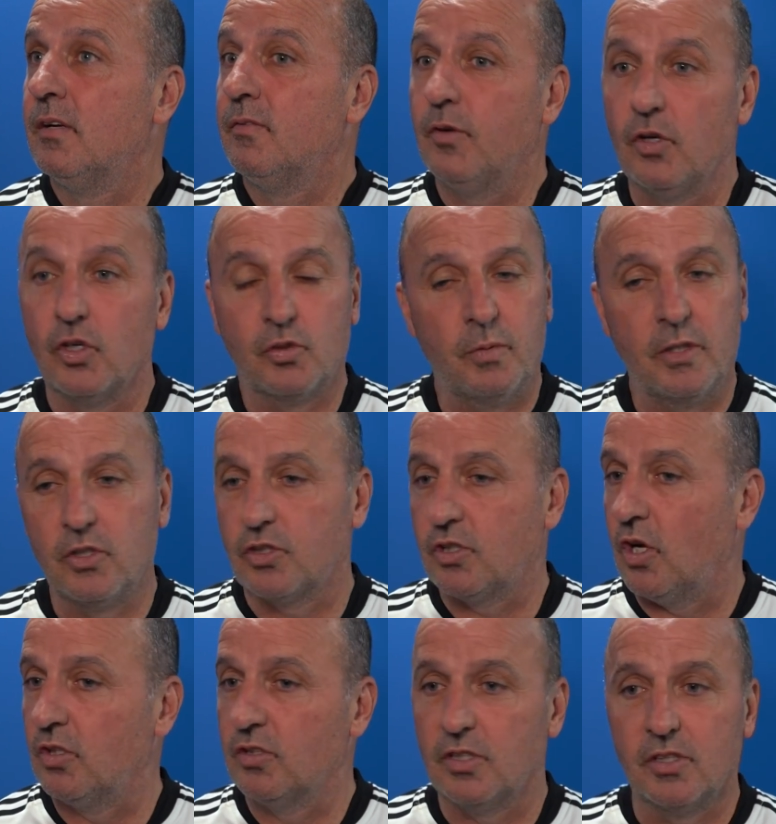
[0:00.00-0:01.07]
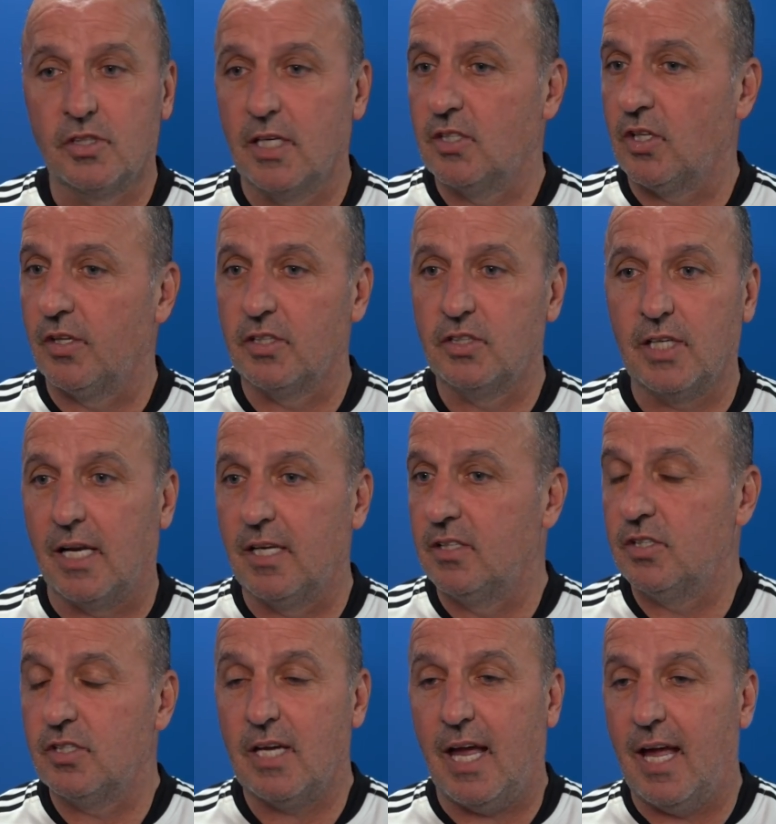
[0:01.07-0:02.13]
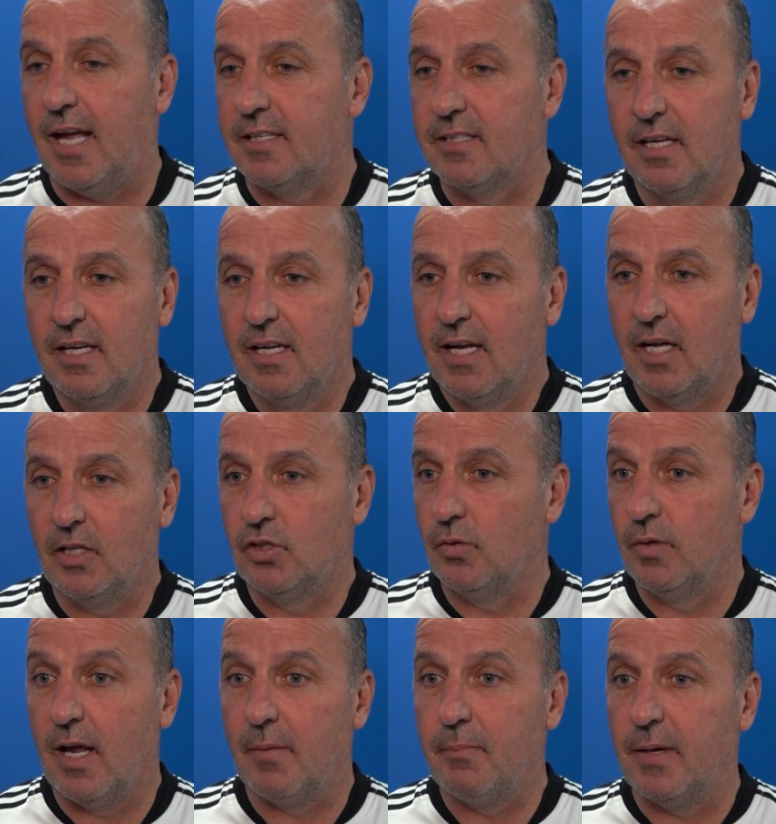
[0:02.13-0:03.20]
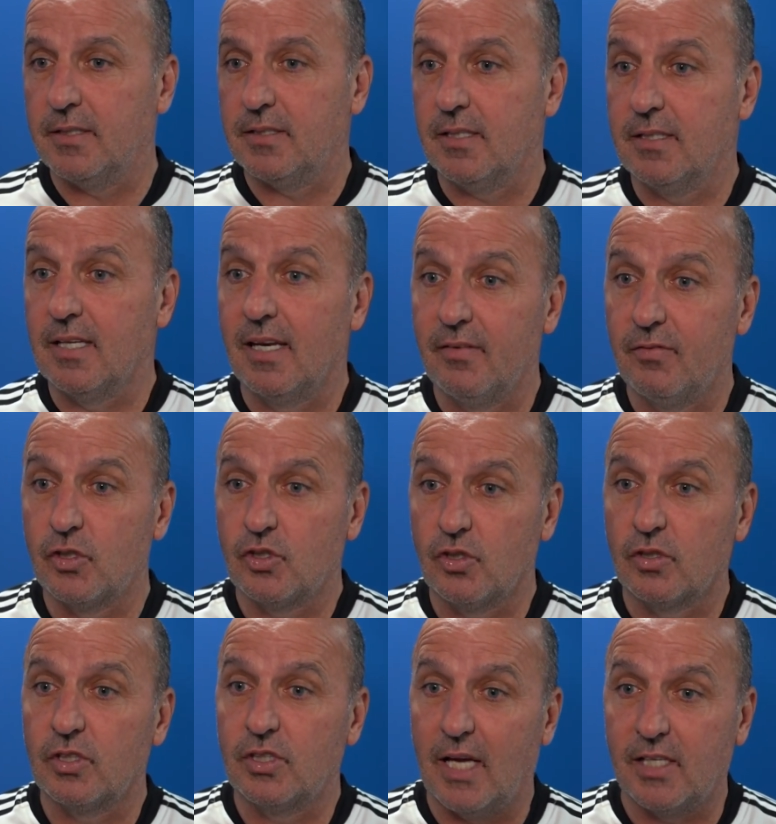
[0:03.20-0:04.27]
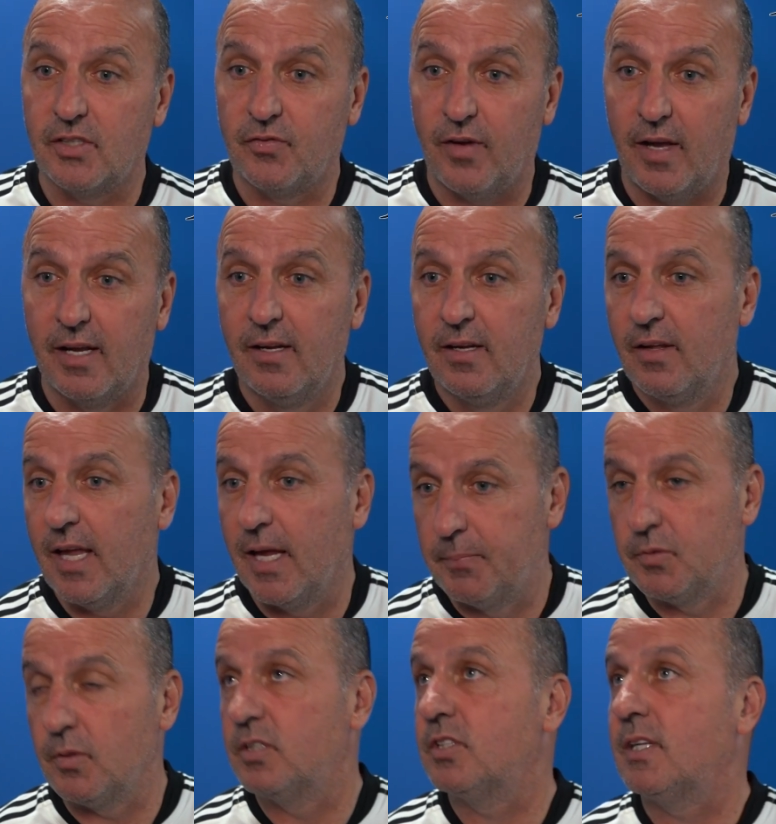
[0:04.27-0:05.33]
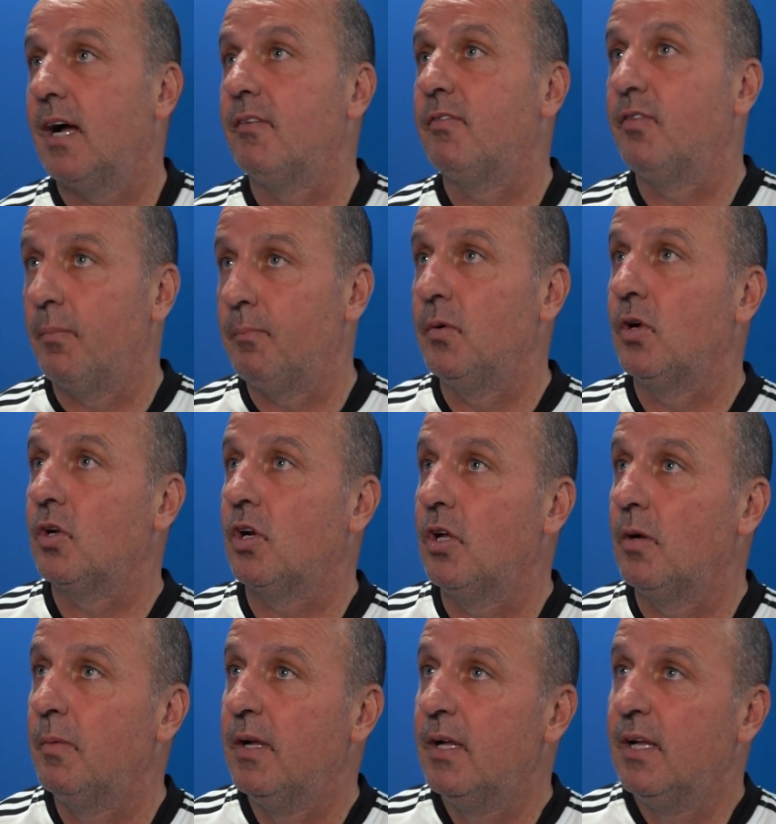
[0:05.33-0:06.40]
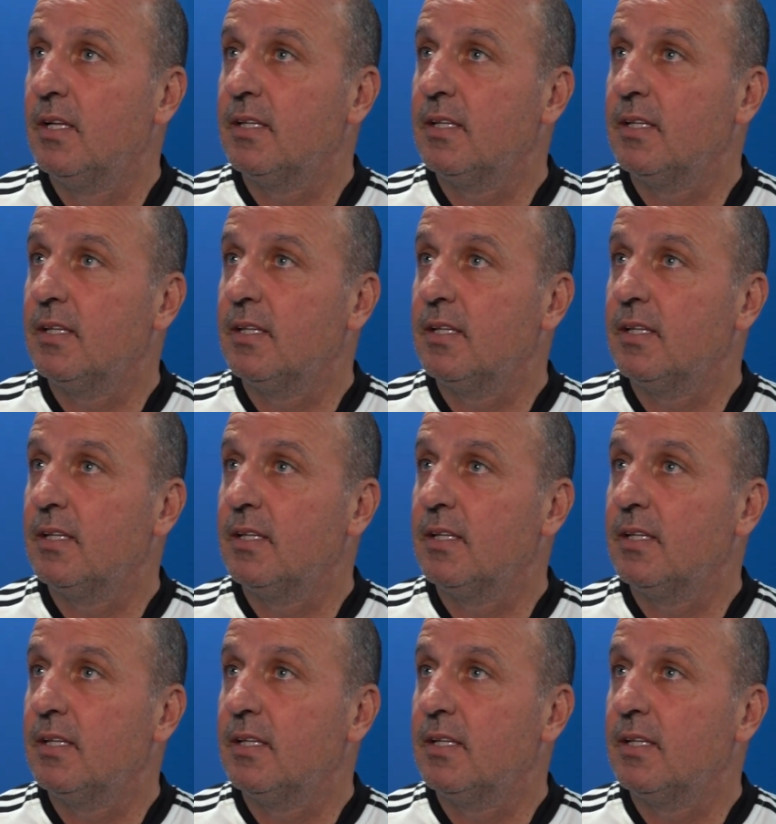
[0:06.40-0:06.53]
For us, we just concentrate on the challenges ahead and doing our best to deliver success for Ipswich Town Football Club